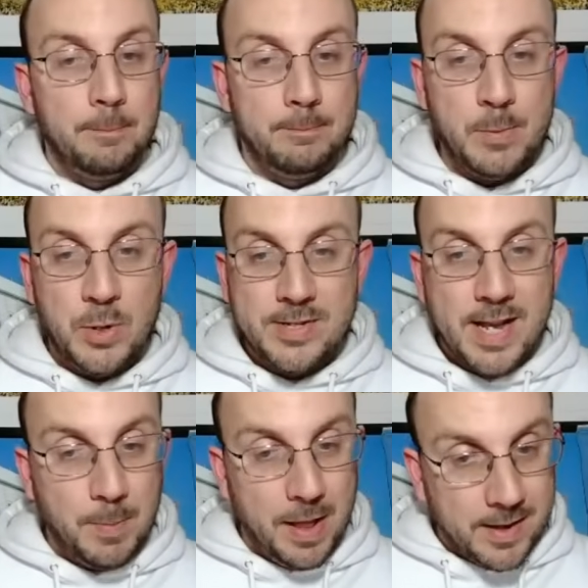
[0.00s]
maybe you could say
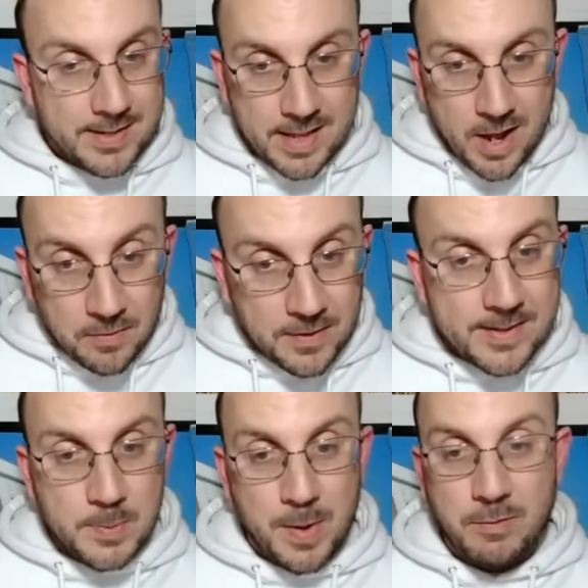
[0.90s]
Capella because of the
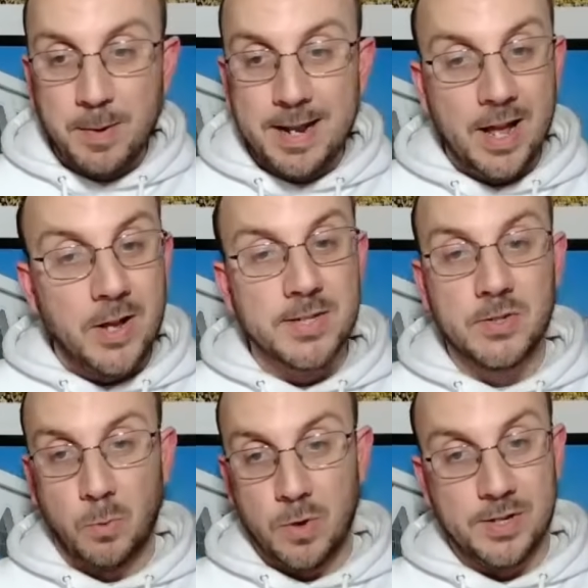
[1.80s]
offense, but everybody
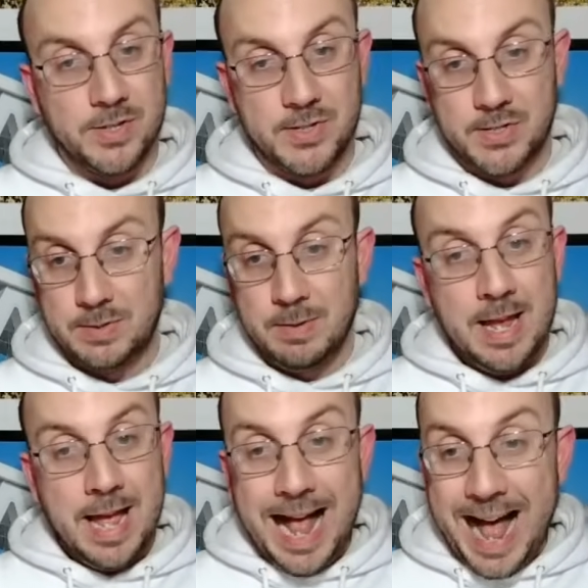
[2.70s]
else was
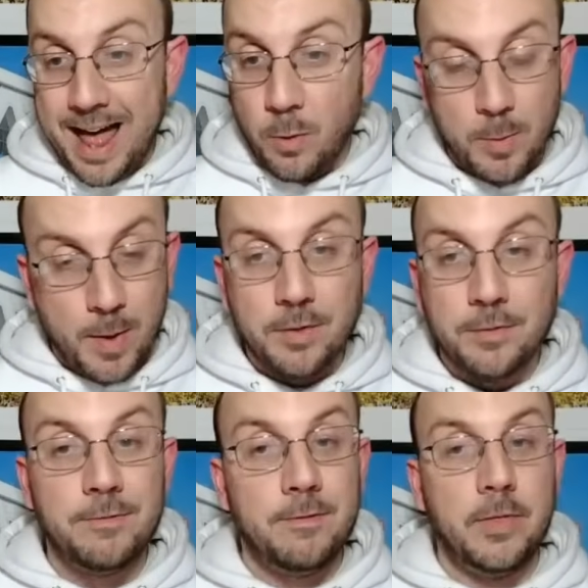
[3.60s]
at or
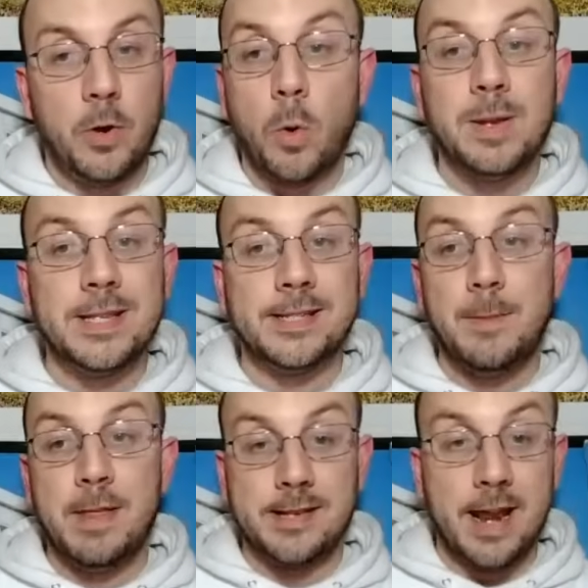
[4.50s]
above their norm in this
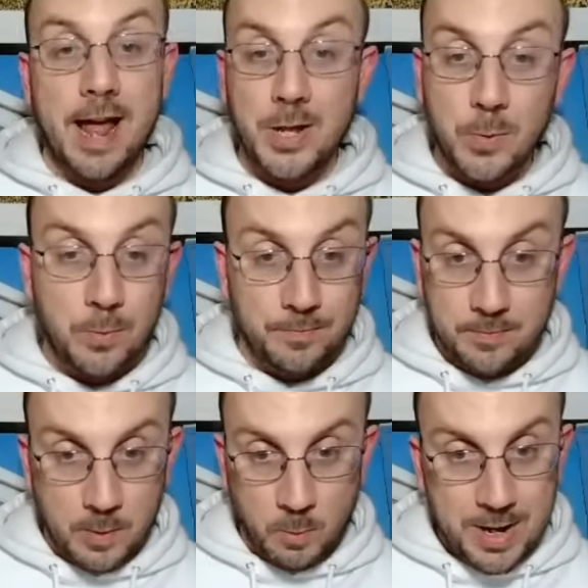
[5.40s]
game. And that's kind of
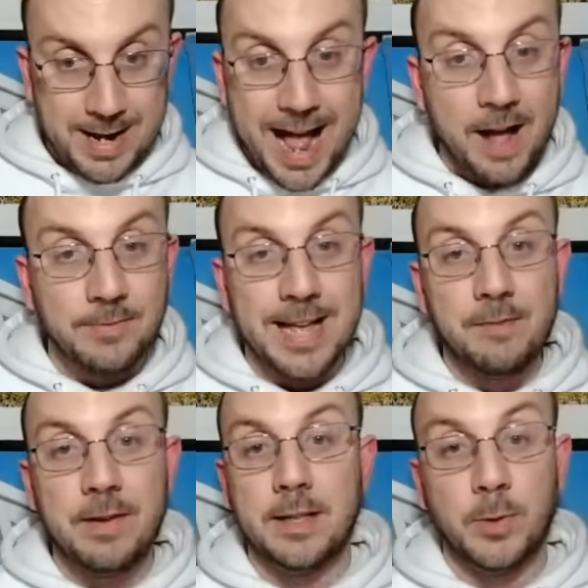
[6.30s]
what you need to
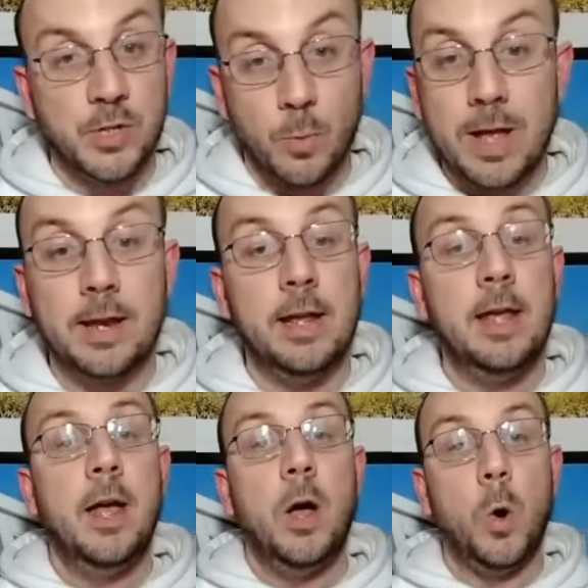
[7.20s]
have a double-digit win
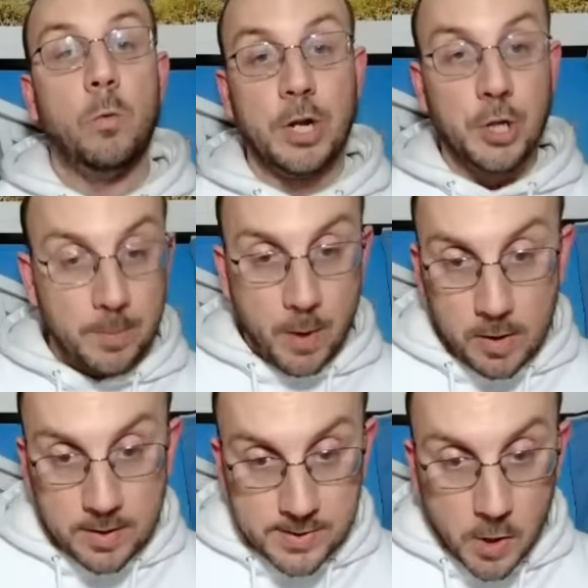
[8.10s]
over a good
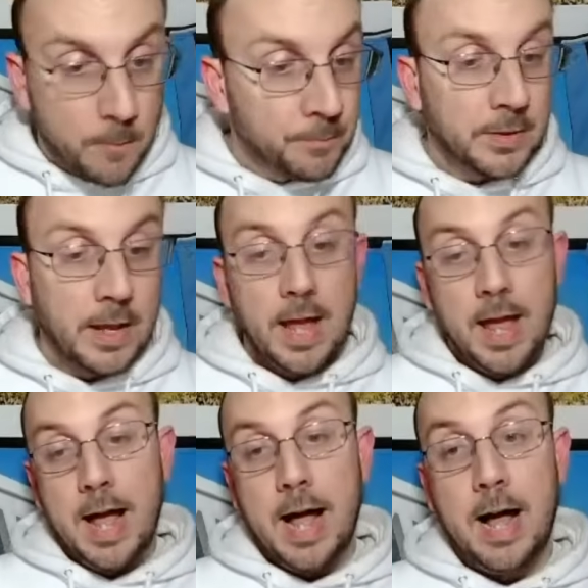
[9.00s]
opponent. So
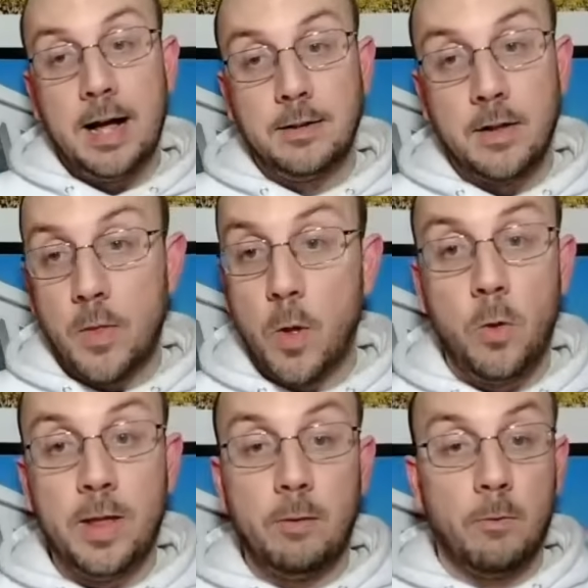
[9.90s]
on the
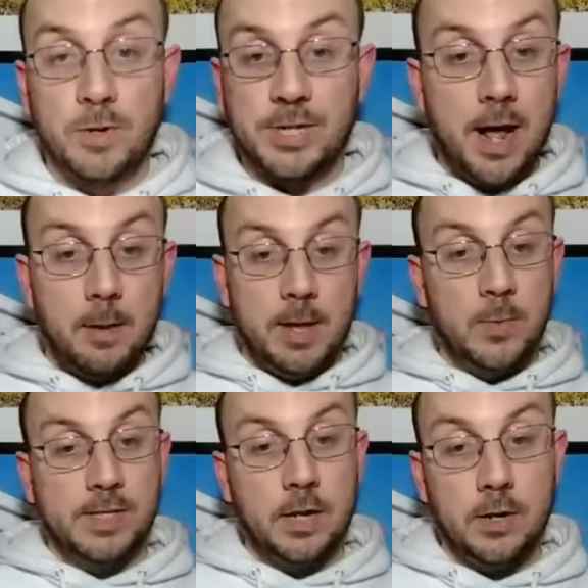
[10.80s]
whole, again, one more time, it
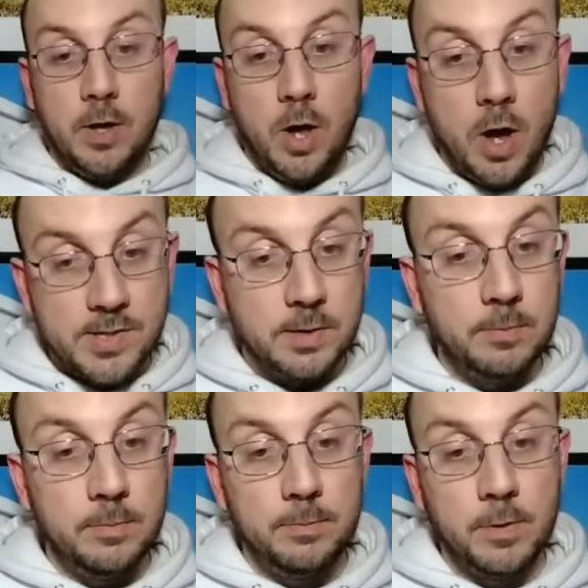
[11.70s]
was an
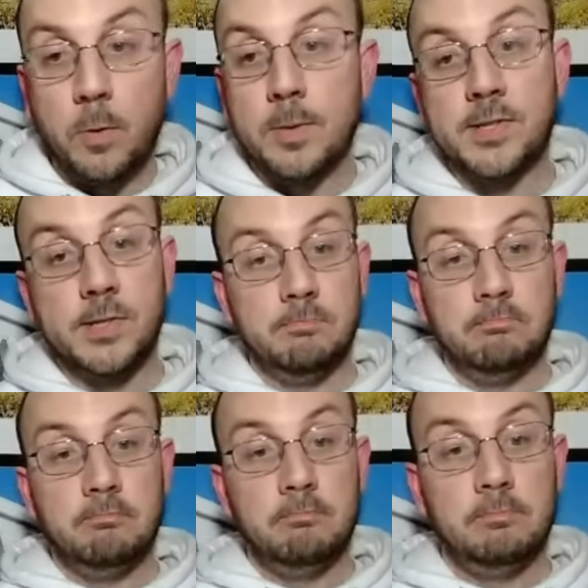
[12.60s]
awesome performance
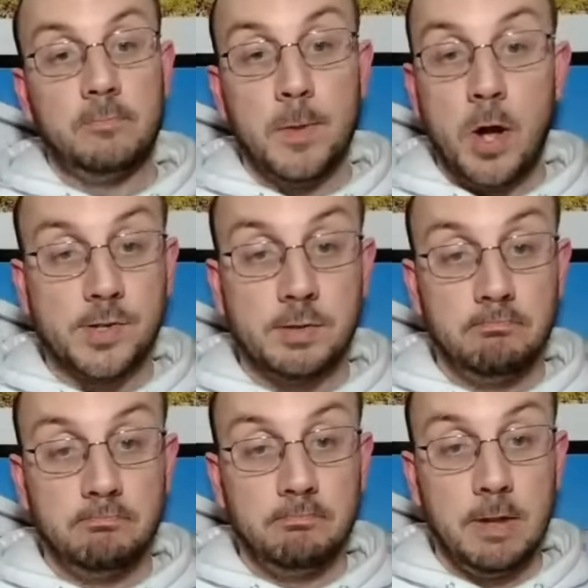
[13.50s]
from the Hawks.
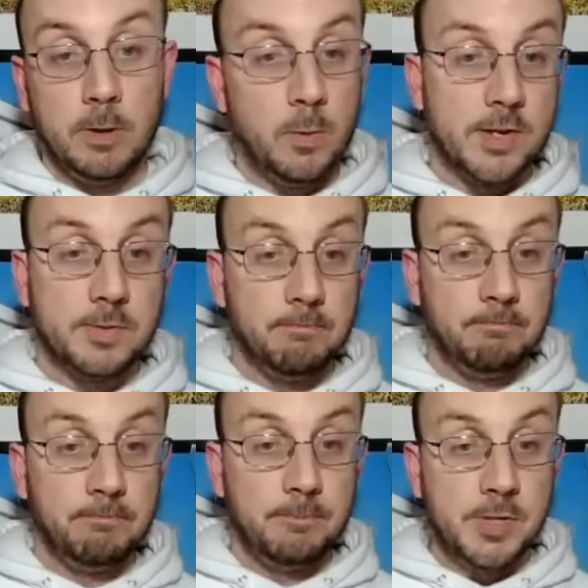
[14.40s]
It really was.
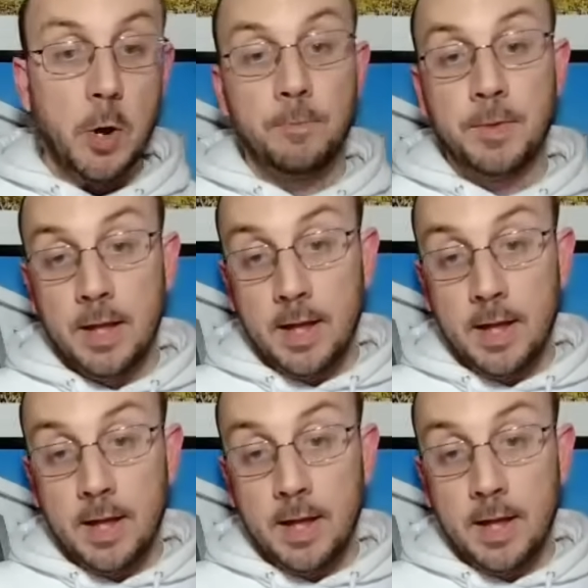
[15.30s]
So